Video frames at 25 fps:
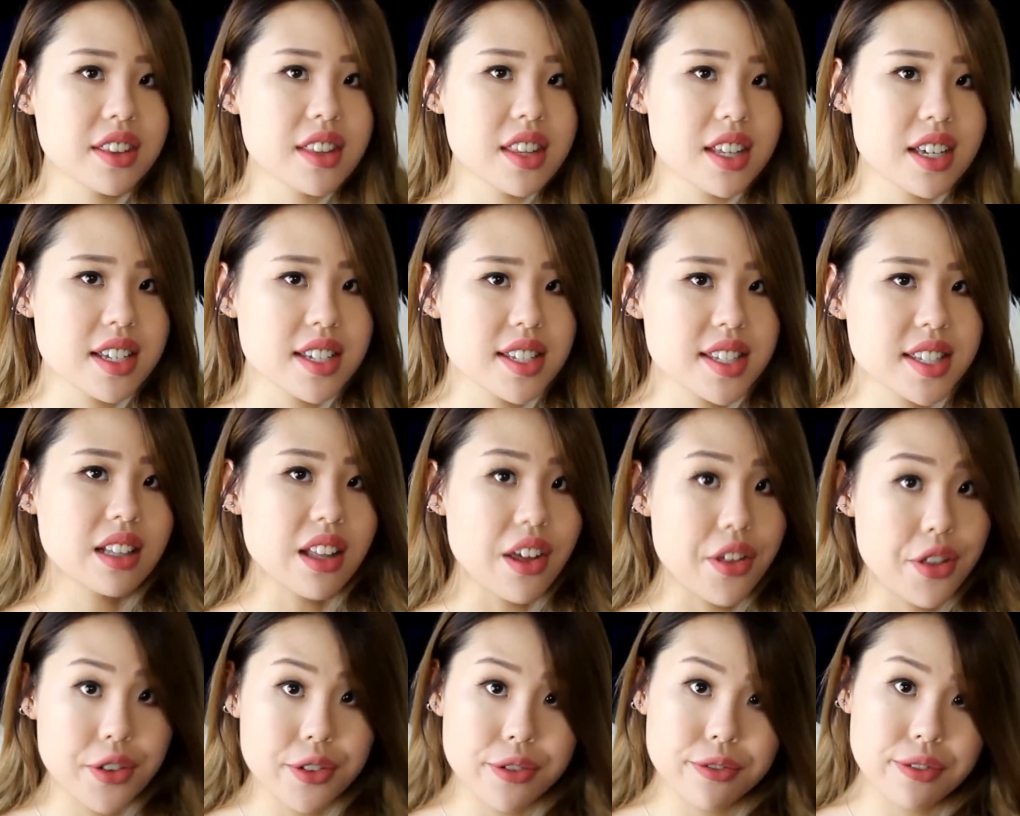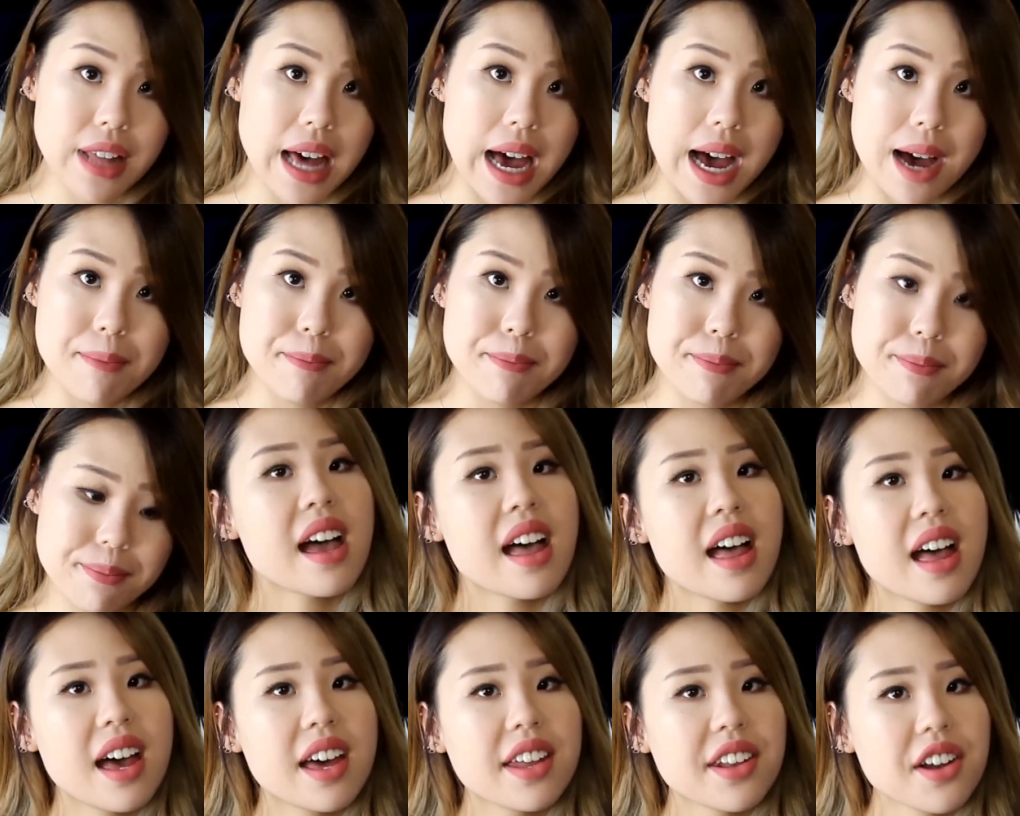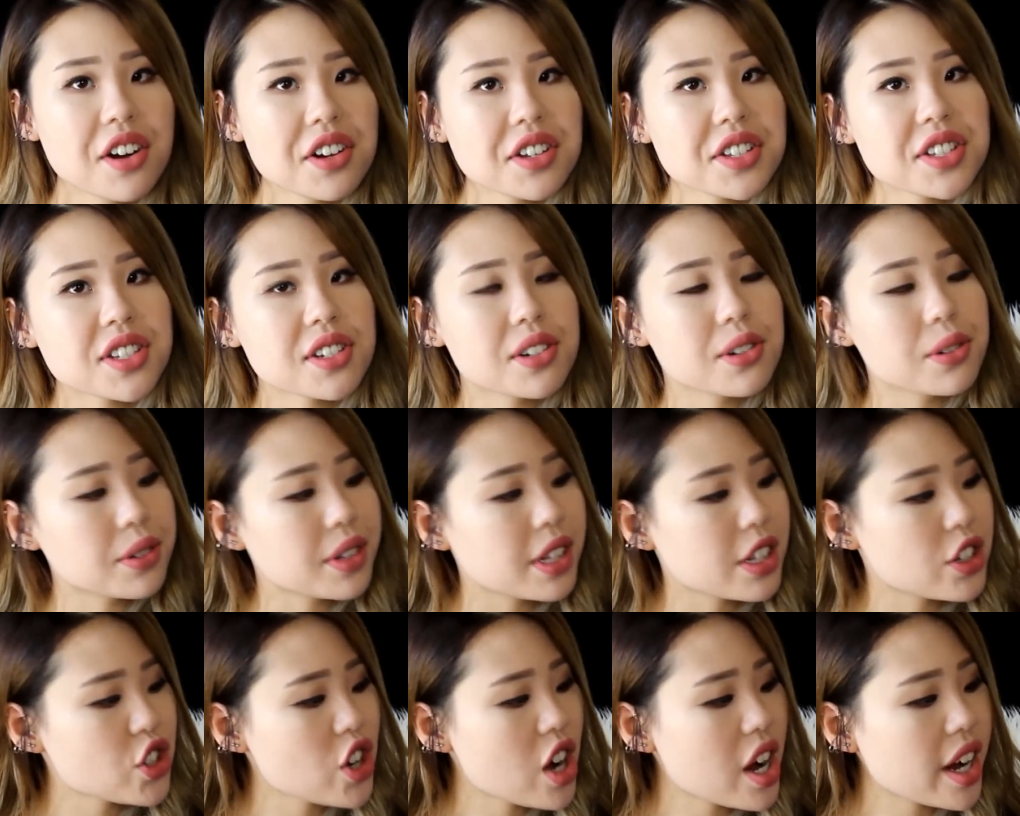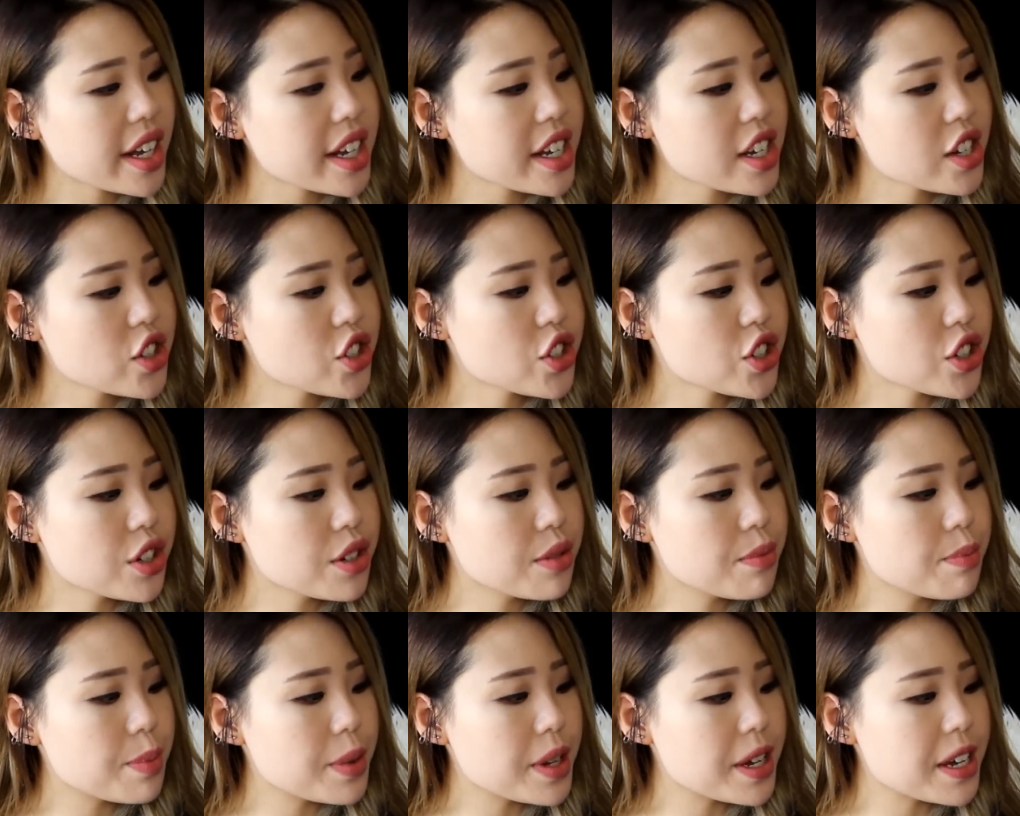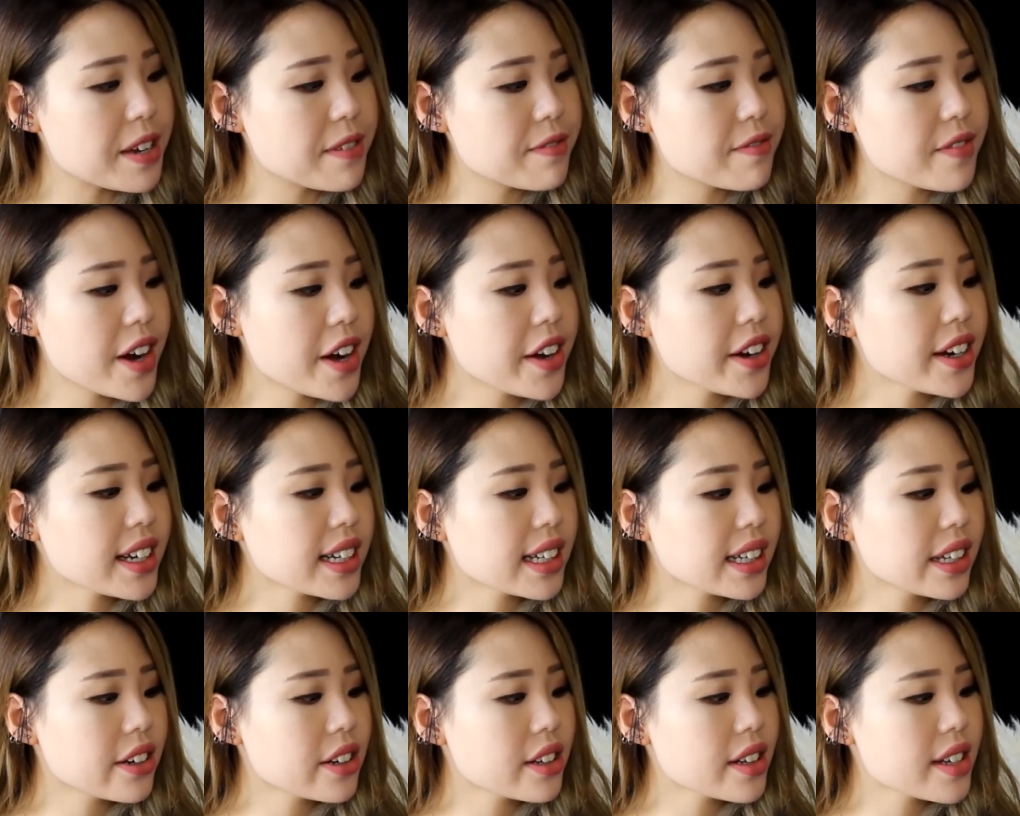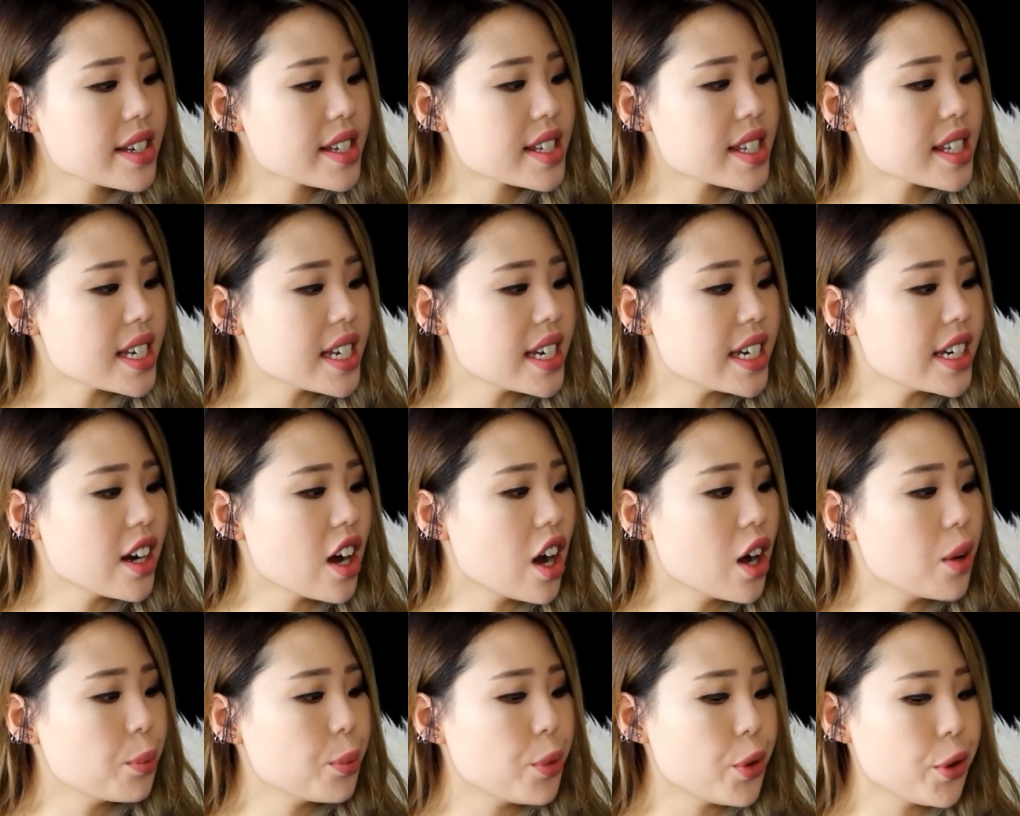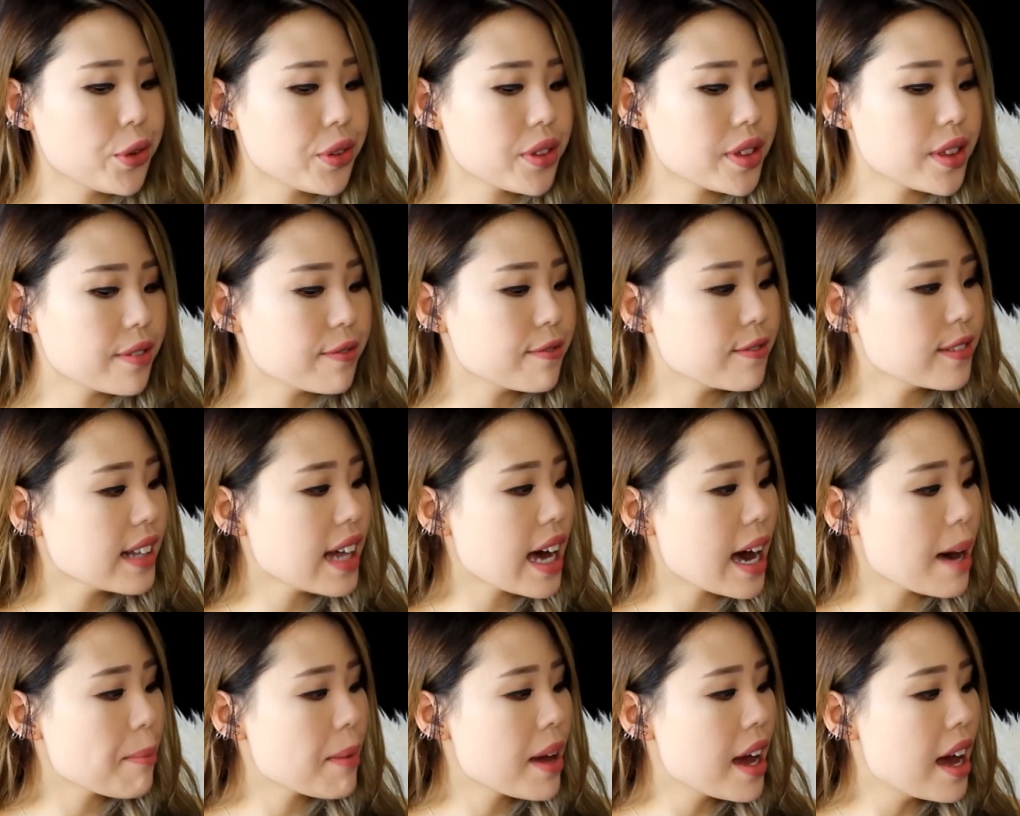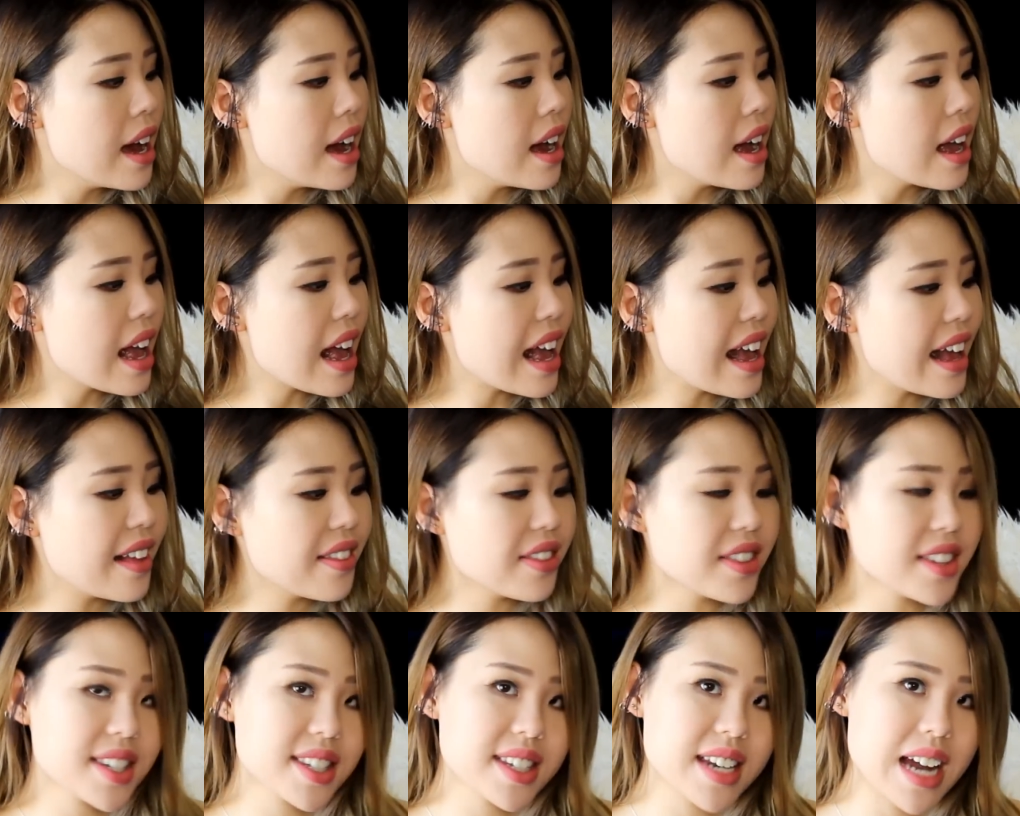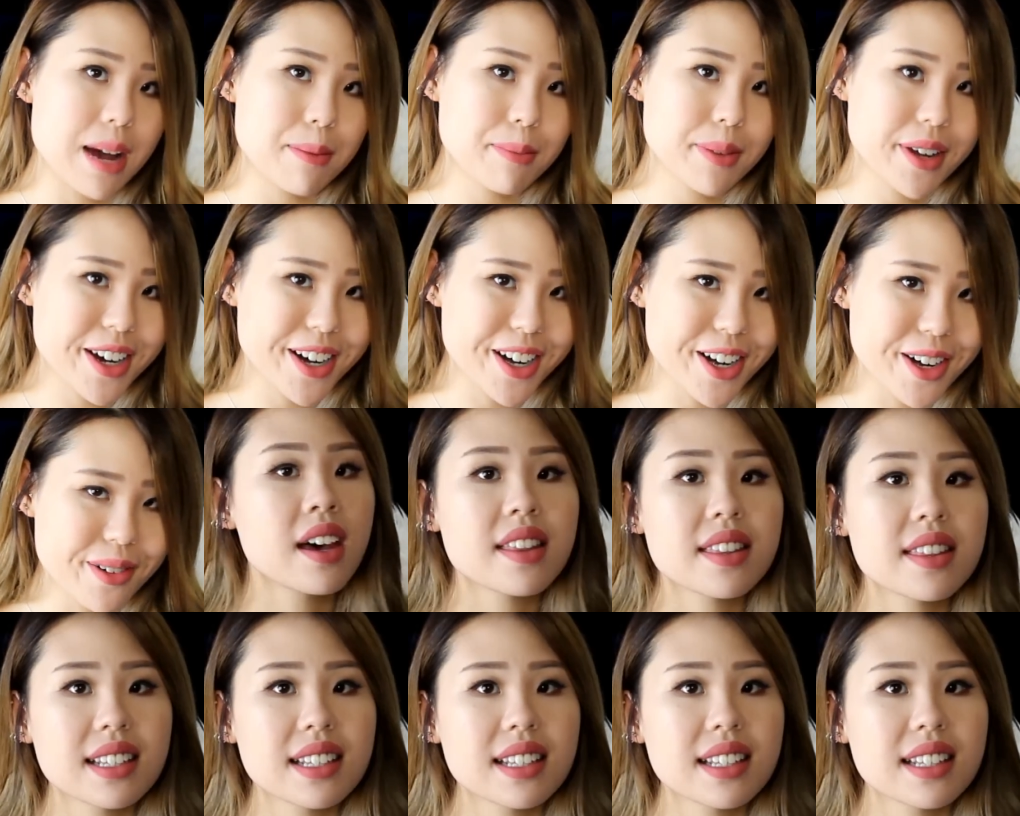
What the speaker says: this leather flap. And also, the jockey should be very clearly seen on both the flap and the snap here.